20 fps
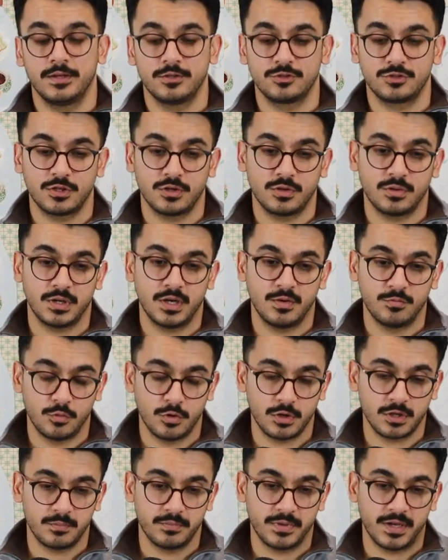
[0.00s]
So I'm
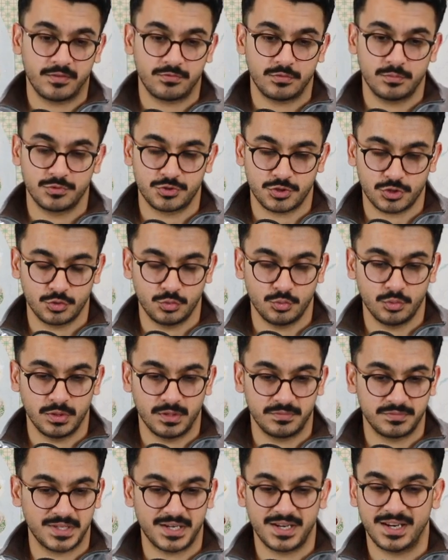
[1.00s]
walking back from
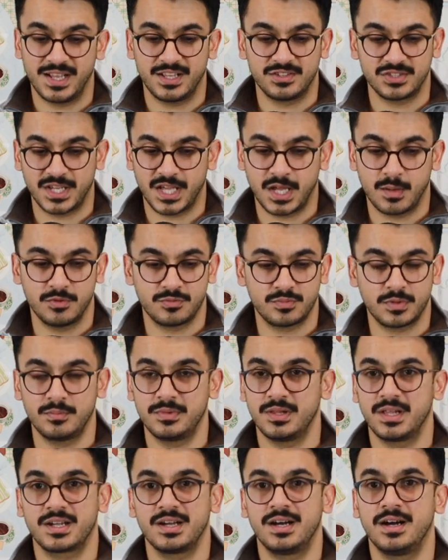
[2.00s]
school. I've done an exam. It's
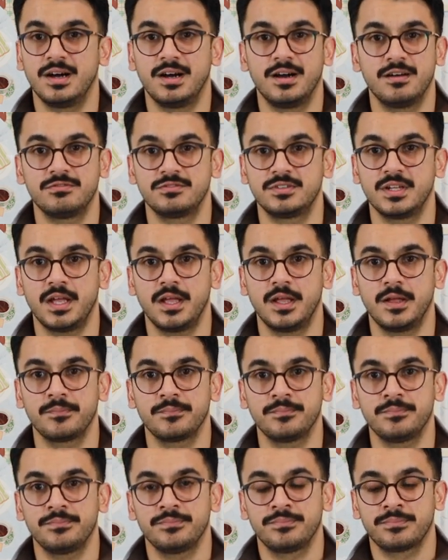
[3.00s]
probably like a half day.
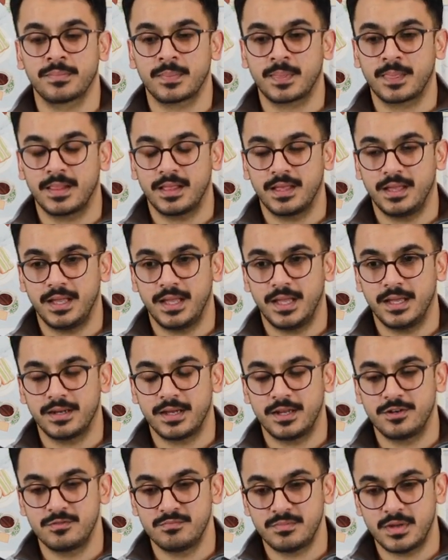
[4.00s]
And
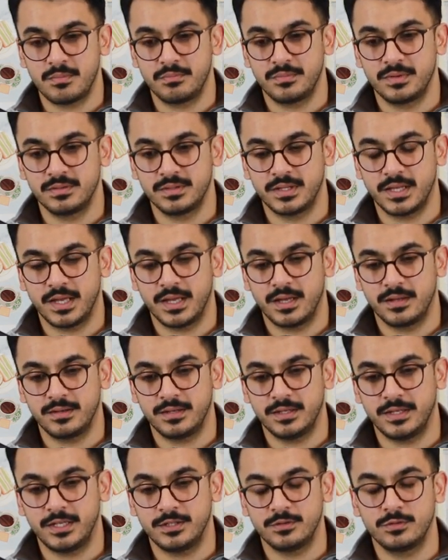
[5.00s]
I remember
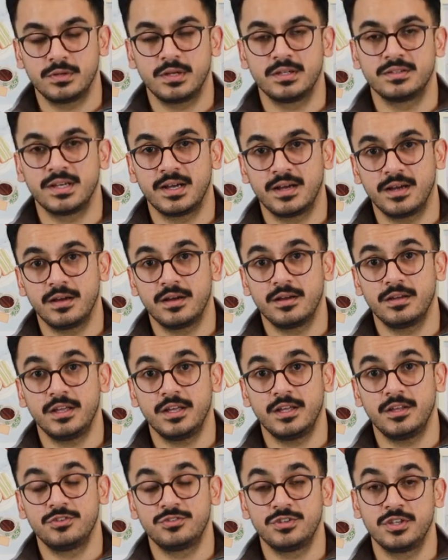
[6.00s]
that Eid al-Adha
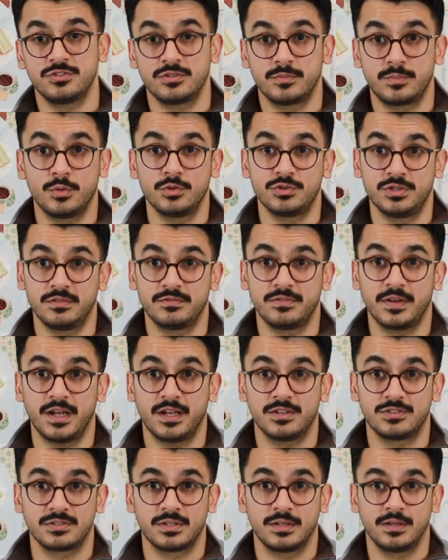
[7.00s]
is, is approaching
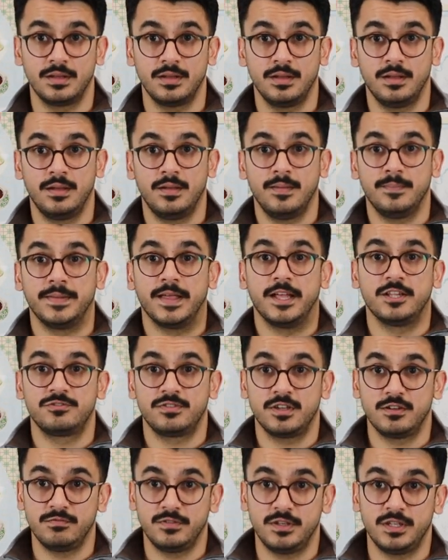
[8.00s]
fast. That's
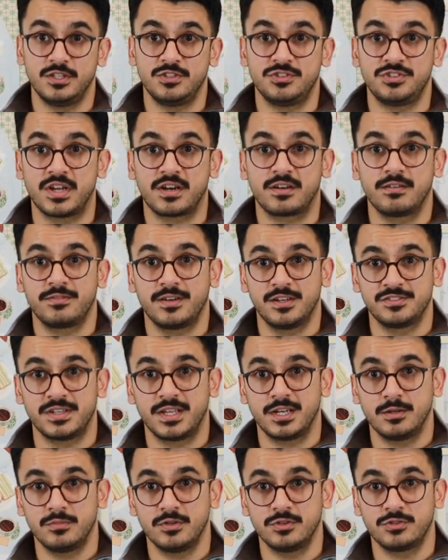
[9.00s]
when we sacrifice
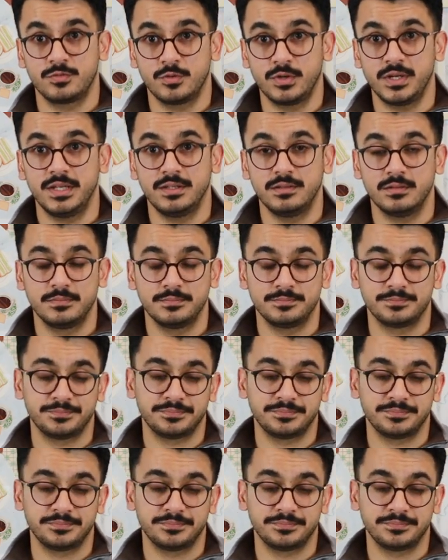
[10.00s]
animals for Eid.